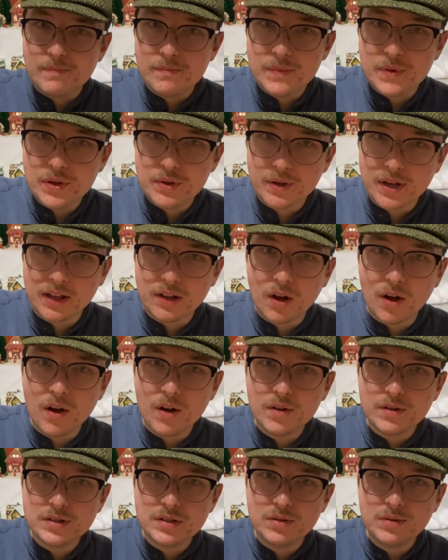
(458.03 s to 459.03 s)
You can
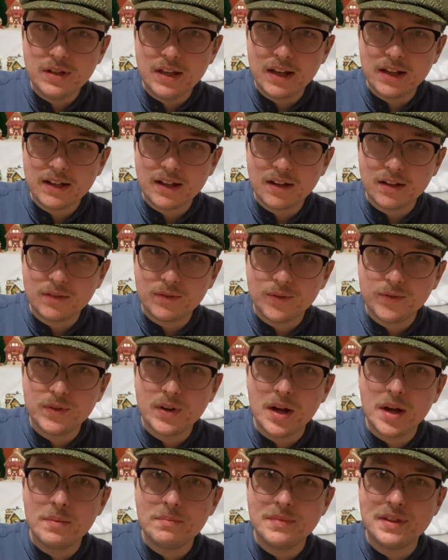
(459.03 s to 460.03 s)
also get it
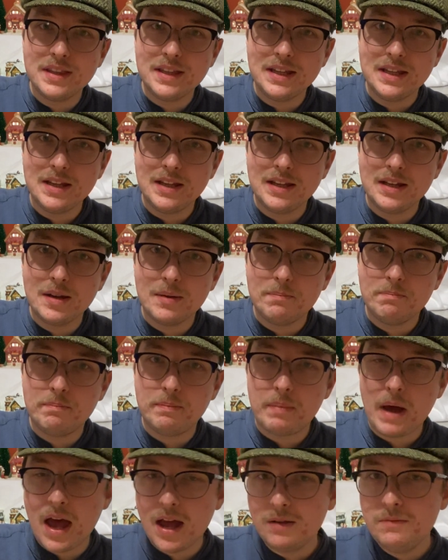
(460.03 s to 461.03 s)
from the
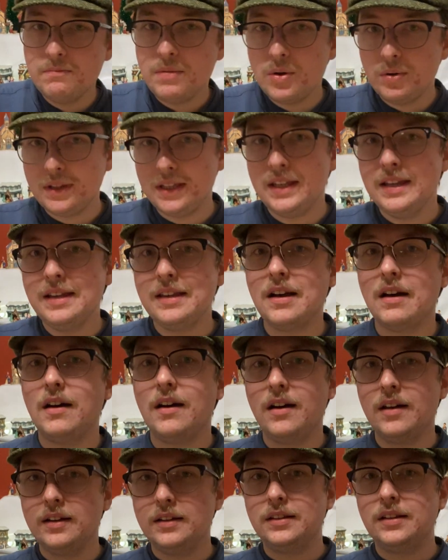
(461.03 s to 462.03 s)
Pen Boutique
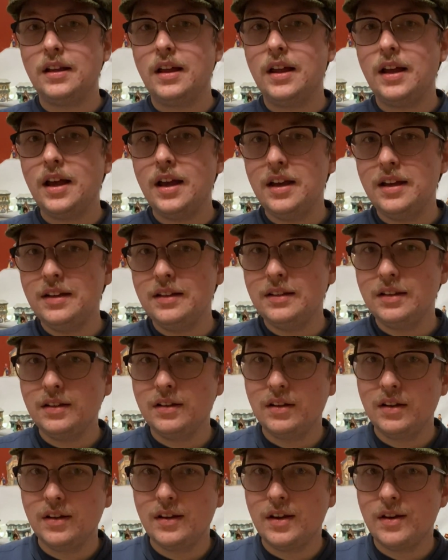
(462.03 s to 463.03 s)
online
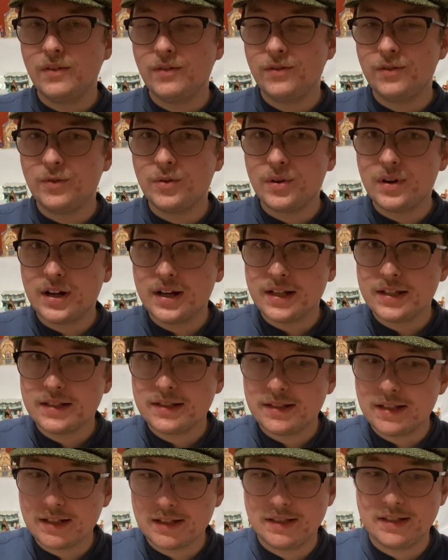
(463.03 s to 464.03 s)
for
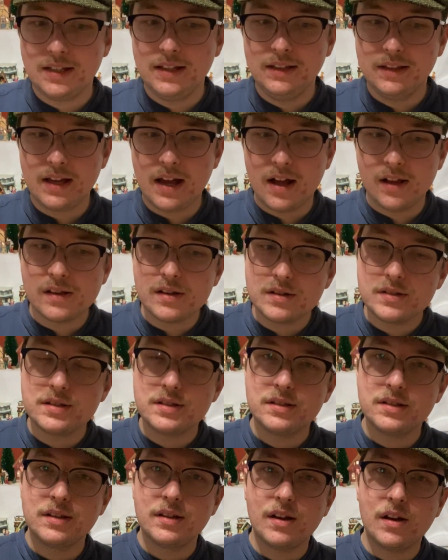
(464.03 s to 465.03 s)

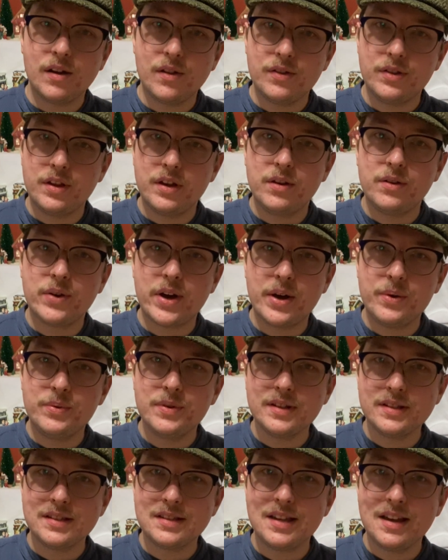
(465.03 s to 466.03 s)
$16. Although I
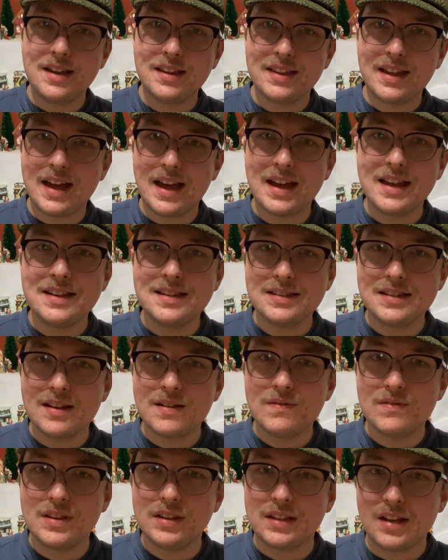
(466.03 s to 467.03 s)
will say that as
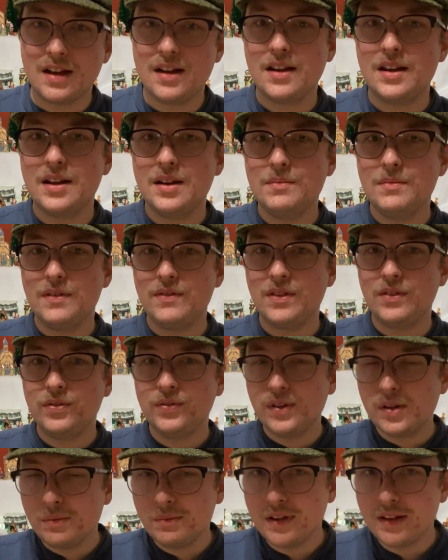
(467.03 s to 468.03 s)
of the time of the
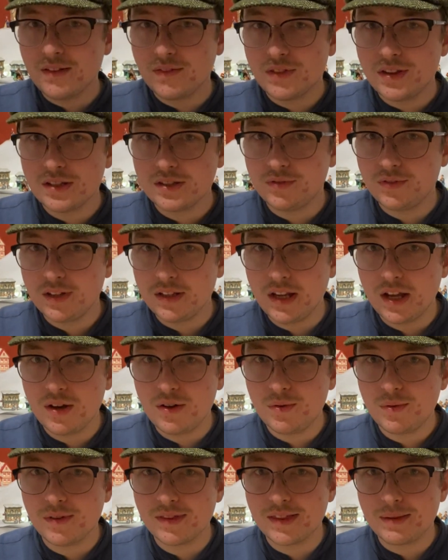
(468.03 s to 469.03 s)
filming of this
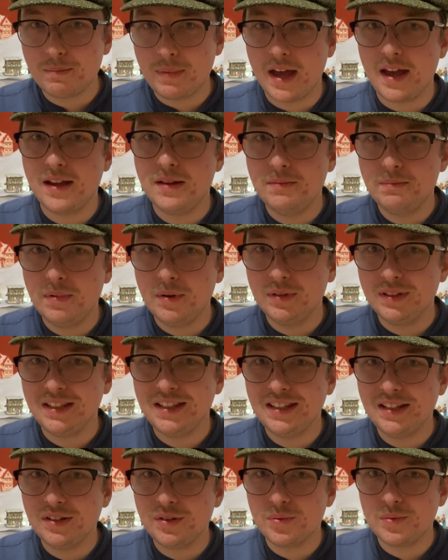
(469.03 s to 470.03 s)
video, the Pen
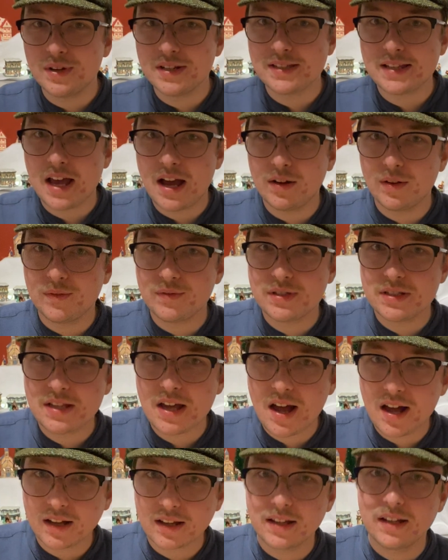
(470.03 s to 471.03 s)
Boutique was out of
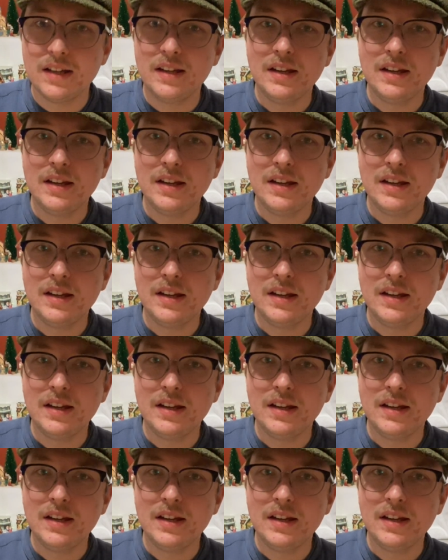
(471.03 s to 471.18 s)
stock,